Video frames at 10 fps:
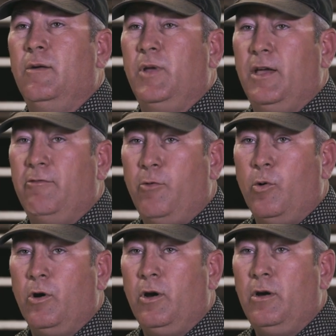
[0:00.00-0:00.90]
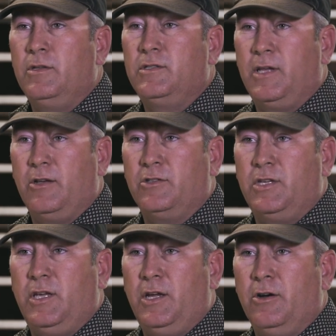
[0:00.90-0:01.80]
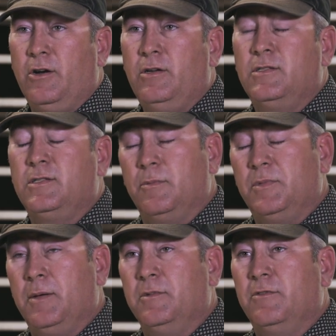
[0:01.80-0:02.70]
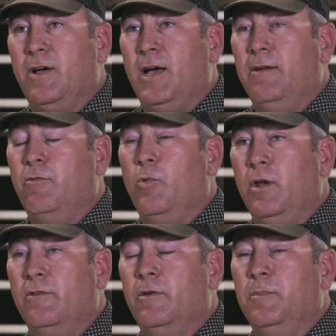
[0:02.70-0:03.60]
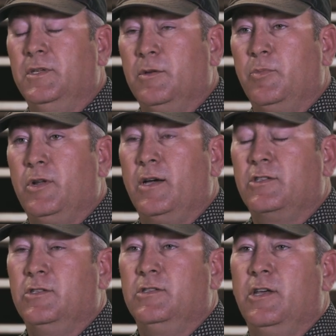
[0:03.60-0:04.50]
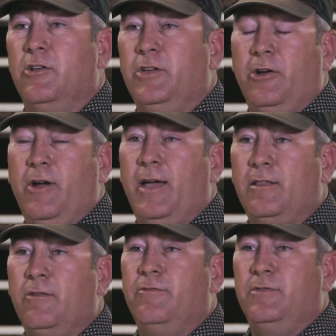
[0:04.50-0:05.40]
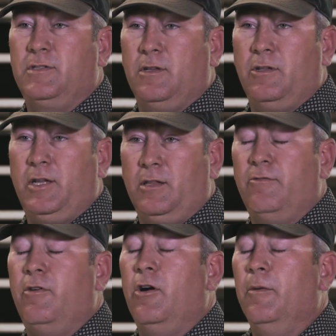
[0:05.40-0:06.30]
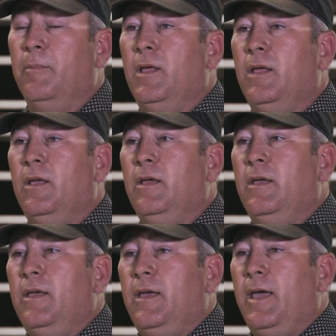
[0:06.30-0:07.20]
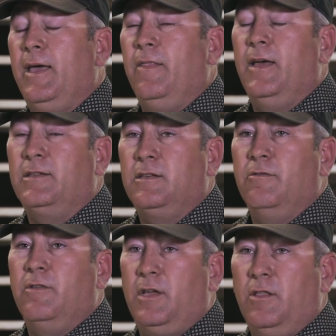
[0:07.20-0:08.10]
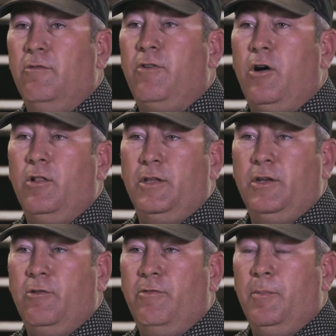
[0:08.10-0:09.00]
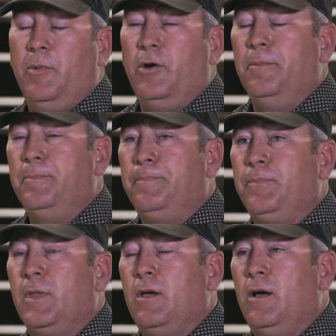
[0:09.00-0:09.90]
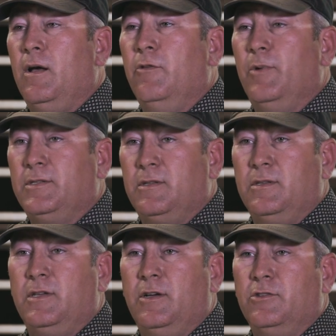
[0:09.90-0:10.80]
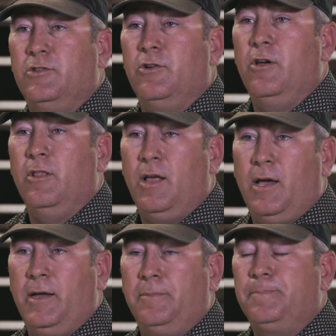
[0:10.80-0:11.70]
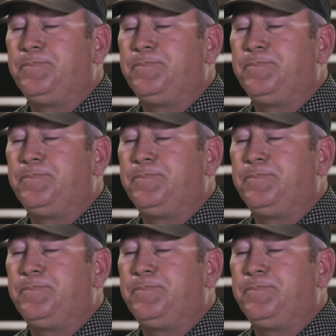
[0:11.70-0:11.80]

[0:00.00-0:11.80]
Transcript: We have 4 sales a year, sometimes 5. One of them is a production sale here at the facility at the farm, and that's in the fall, in November. The rest of the sales are online.